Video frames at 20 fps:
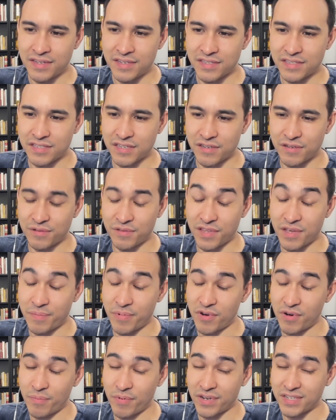So the
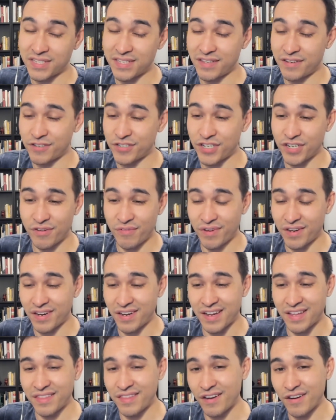opponent brings in their
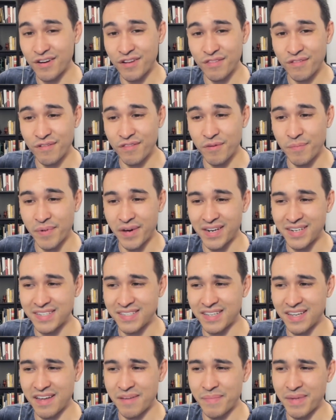Chikorita, and they're going to throw their Body
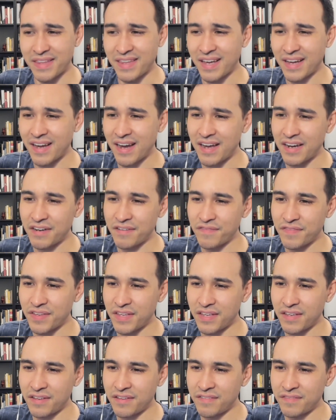Slam, and that kind of
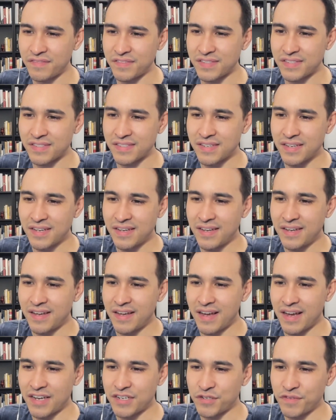gives
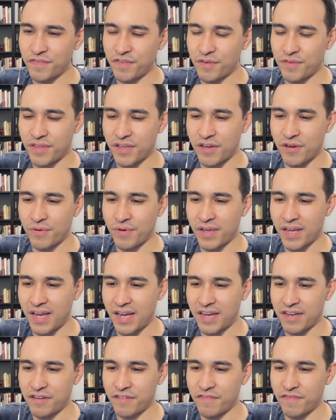Azure Foe the
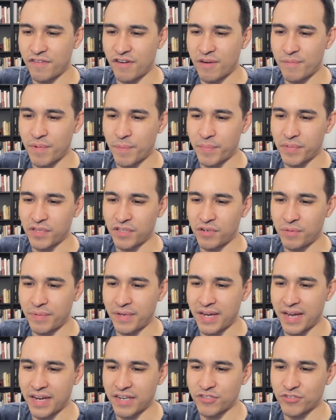OK to farm up a little
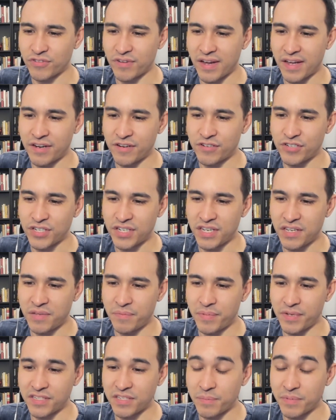bit extra energy. He
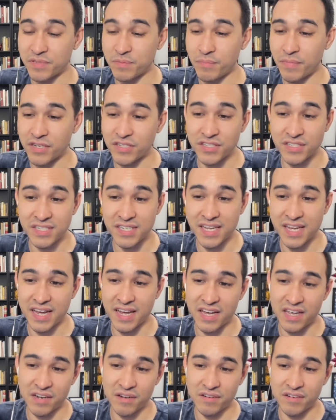builds up as much as he
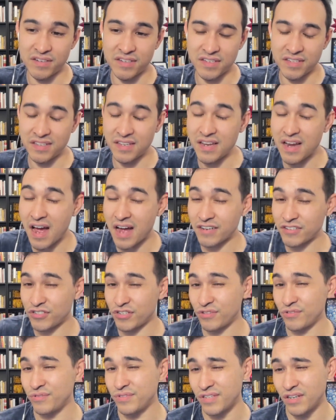can. Not
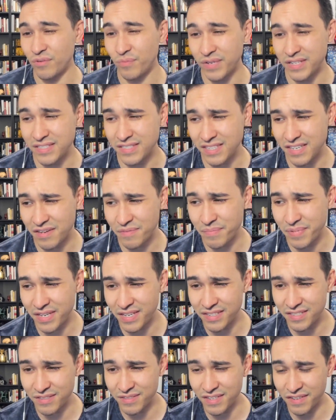sure who's going to win
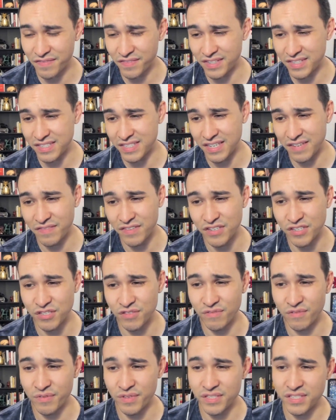CMP, so definitely safe to
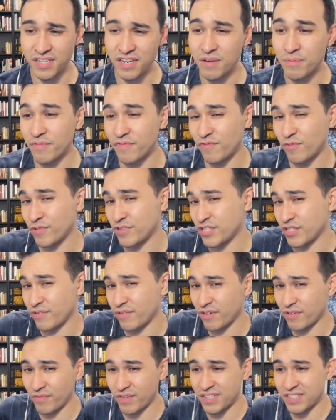just throw this here before
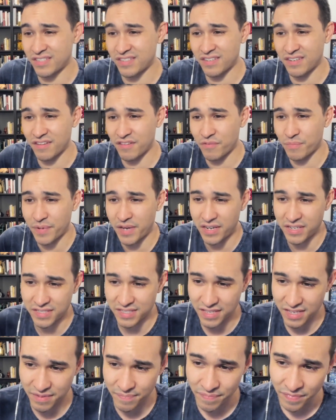Chikorita reaches another Body
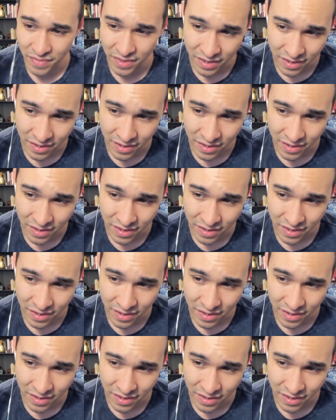Slam.